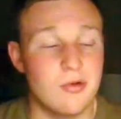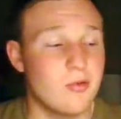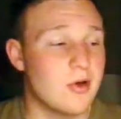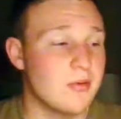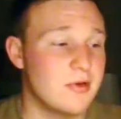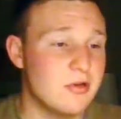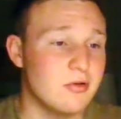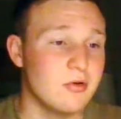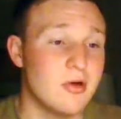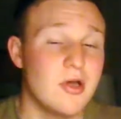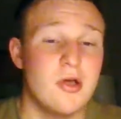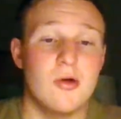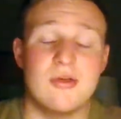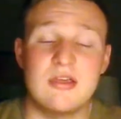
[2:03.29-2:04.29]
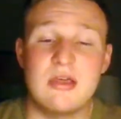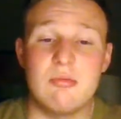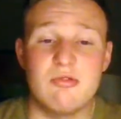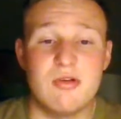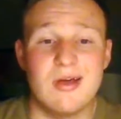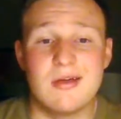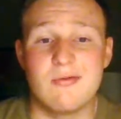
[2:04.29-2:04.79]
What do? We keep
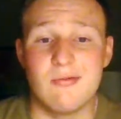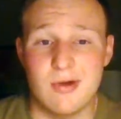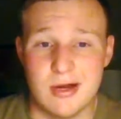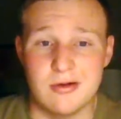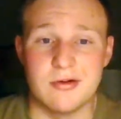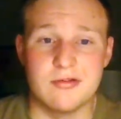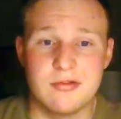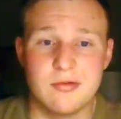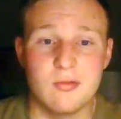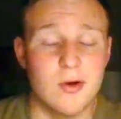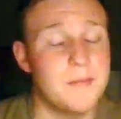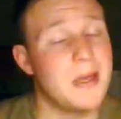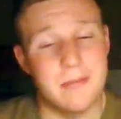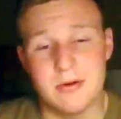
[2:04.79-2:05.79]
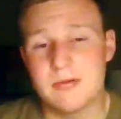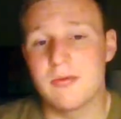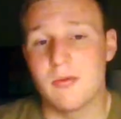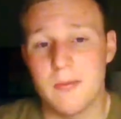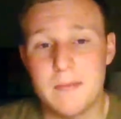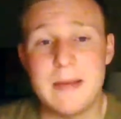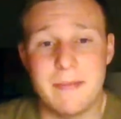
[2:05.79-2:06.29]
track of records. We're
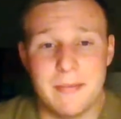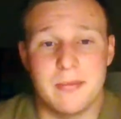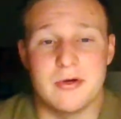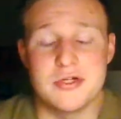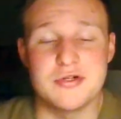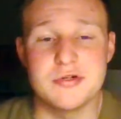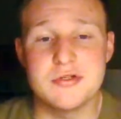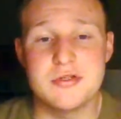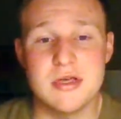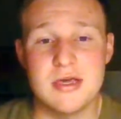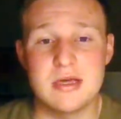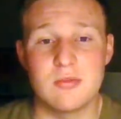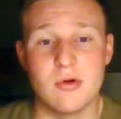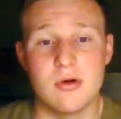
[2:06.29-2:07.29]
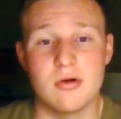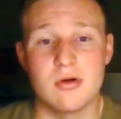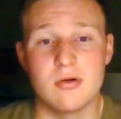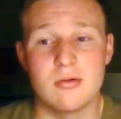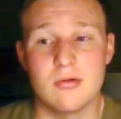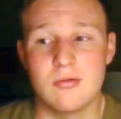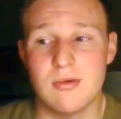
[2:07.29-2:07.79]
paper pushers and we're
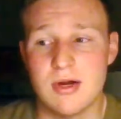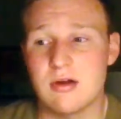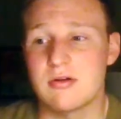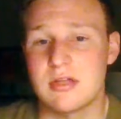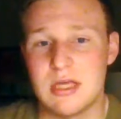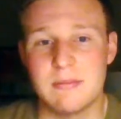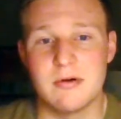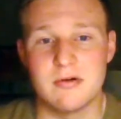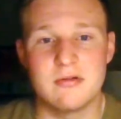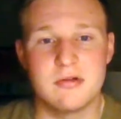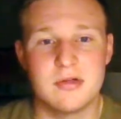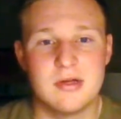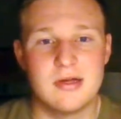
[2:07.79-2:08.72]
record keepers.